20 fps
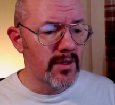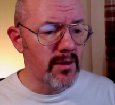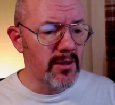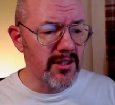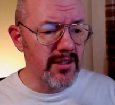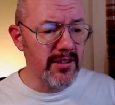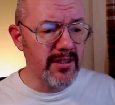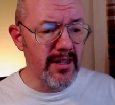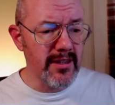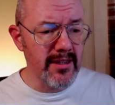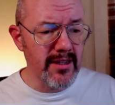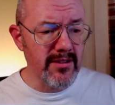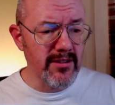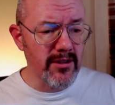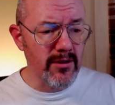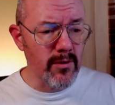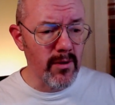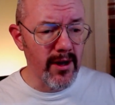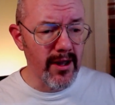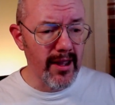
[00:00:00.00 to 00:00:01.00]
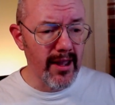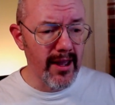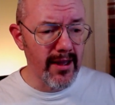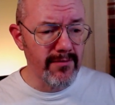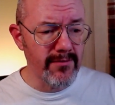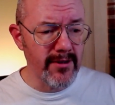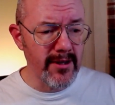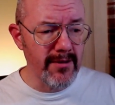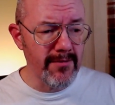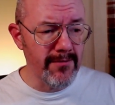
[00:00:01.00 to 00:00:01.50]
as I said, these are quite
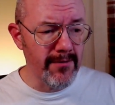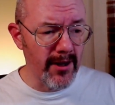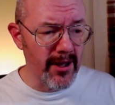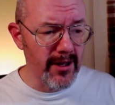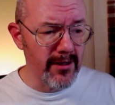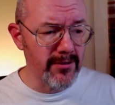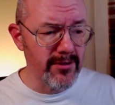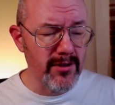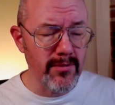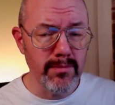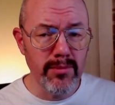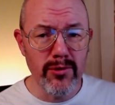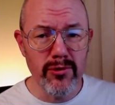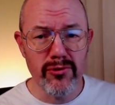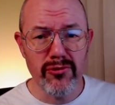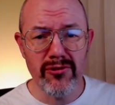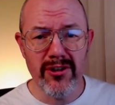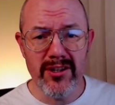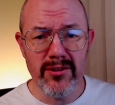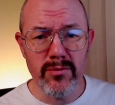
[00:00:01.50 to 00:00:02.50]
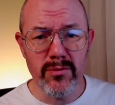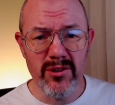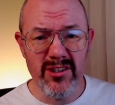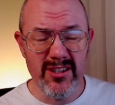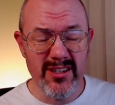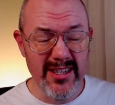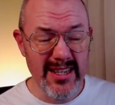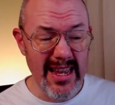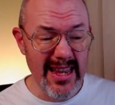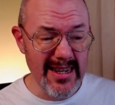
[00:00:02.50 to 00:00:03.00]
hefty files. The portraits one
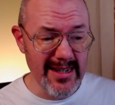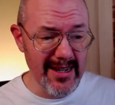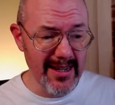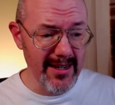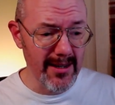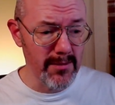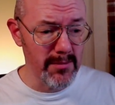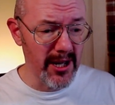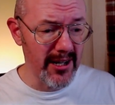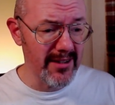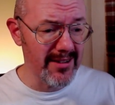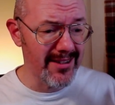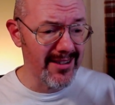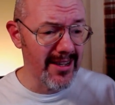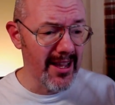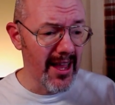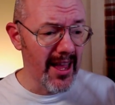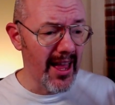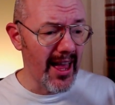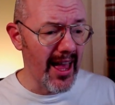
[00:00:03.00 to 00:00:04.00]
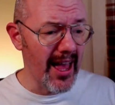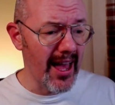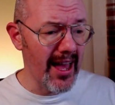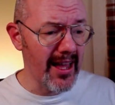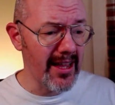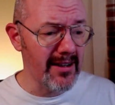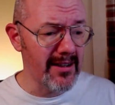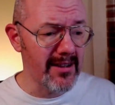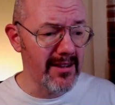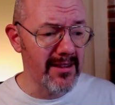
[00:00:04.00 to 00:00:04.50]
is 10 gigabytes,
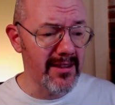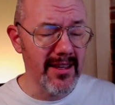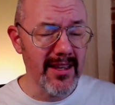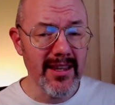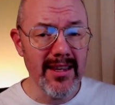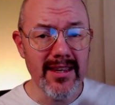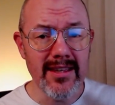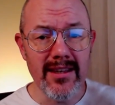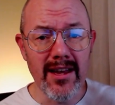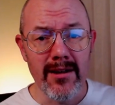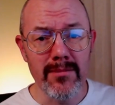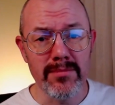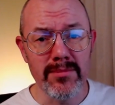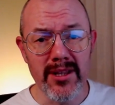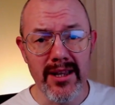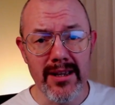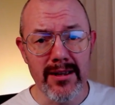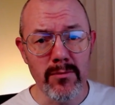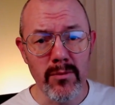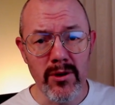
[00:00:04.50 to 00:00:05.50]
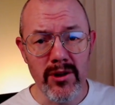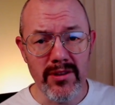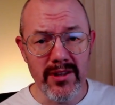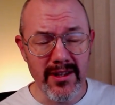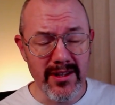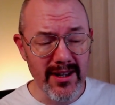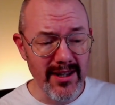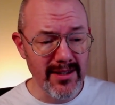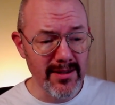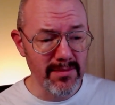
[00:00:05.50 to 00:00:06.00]
and the update one, the
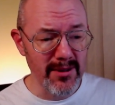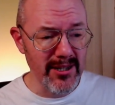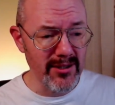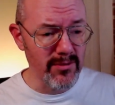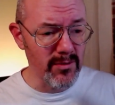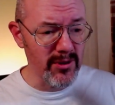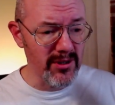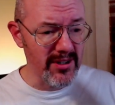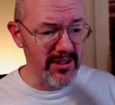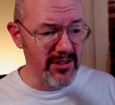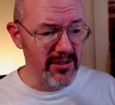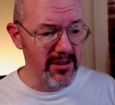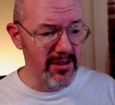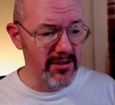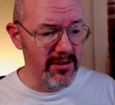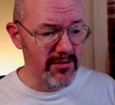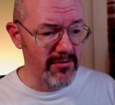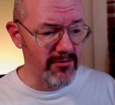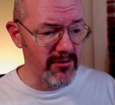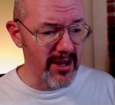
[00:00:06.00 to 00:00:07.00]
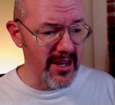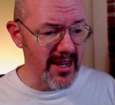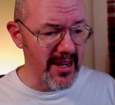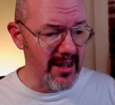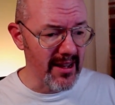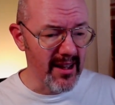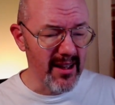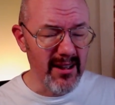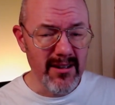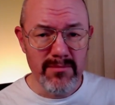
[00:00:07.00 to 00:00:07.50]
database one, is
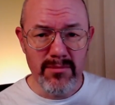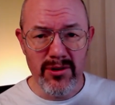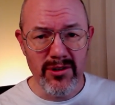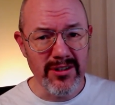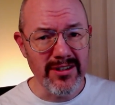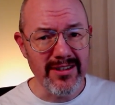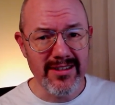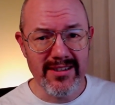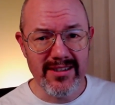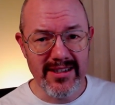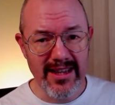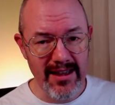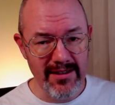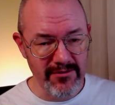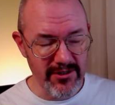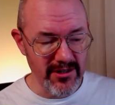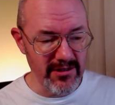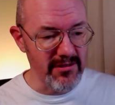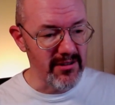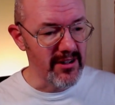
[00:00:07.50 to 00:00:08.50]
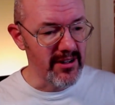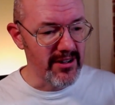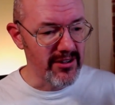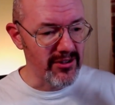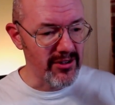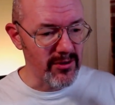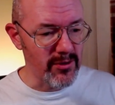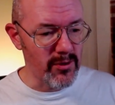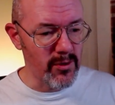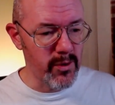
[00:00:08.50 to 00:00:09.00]
3.7.
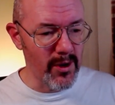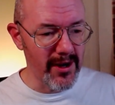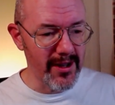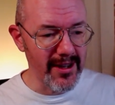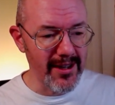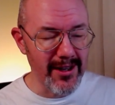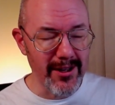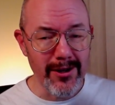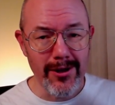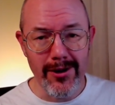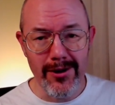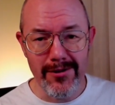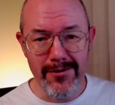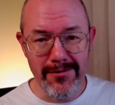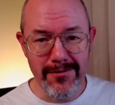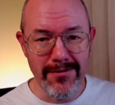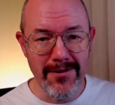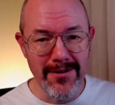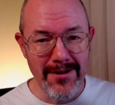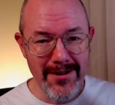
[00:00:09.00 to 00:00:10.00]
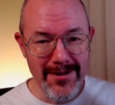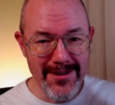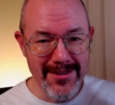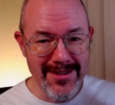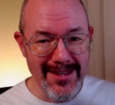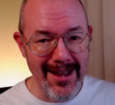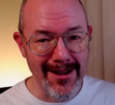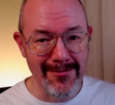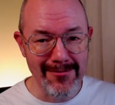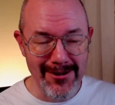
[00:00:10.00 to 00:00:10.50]
So quite a lot of
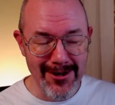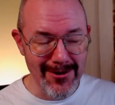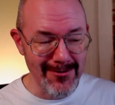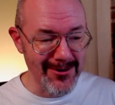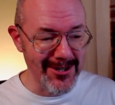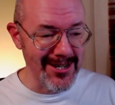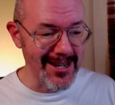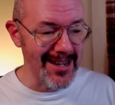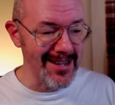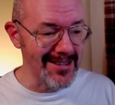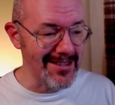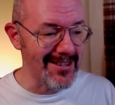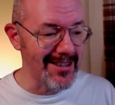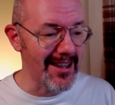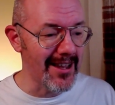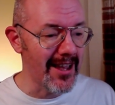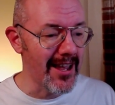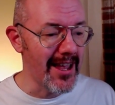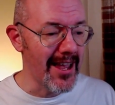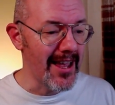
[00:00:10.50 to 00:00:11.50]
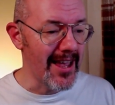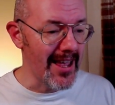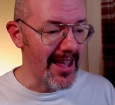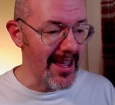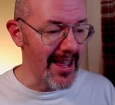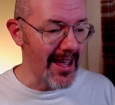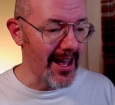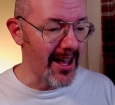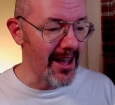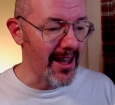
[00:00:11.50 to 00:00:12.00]
download data here.